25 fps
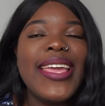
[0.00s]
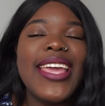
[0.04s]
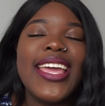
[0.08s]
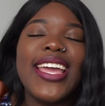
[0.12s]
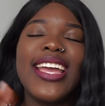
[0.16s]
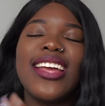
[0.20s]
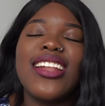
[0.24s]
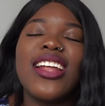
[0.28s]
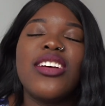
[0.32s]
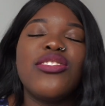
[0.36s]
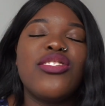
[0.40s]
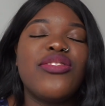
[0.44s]

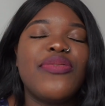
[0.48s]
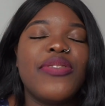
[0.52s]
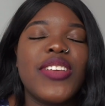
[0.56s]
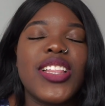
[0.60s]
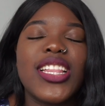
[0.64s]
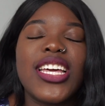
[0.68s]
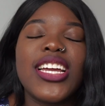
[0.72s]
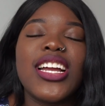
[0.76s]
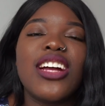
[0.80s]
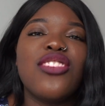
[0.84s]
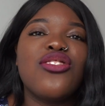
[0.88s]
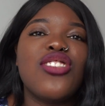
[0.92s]
and I'd feel
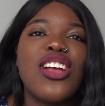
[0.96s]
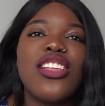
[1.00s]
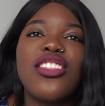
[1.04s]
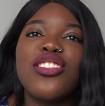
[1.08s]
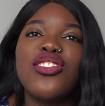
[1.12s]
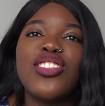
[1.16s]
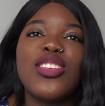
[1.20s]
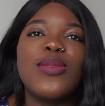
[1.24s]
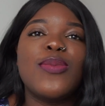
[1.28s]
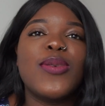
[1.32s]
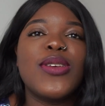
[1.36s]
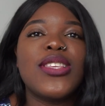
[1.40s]
like I'd rather
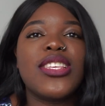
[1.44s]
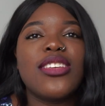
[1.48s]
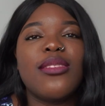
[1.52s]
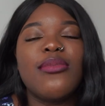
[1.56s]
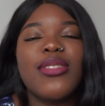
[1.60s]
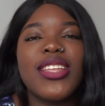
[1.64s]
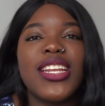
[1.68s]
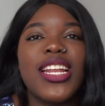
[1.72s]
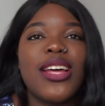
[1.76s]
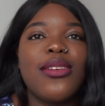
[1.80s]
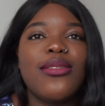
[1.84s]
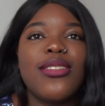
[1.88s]
just put
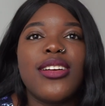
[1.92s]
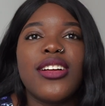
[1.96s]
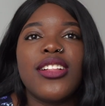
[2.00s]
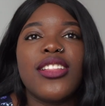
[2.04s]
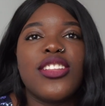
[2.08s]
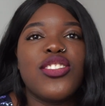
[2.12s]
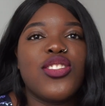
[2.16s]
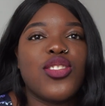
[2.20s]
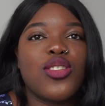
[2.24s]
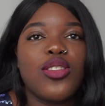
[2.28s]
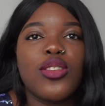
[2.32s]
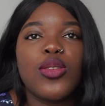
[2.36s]
something out there
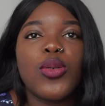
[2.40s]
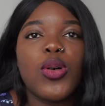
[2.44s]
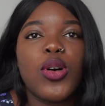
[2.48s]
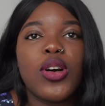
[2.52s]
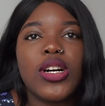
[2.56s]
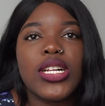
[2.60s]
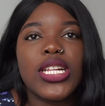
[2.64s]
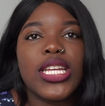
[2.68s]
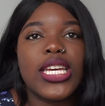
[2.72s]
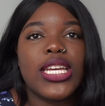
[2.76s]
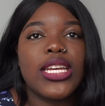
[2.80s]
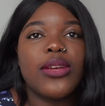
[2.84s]
that's good
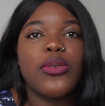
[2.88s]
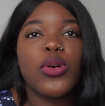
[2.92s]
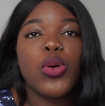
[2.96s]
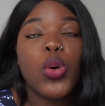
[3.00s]
quality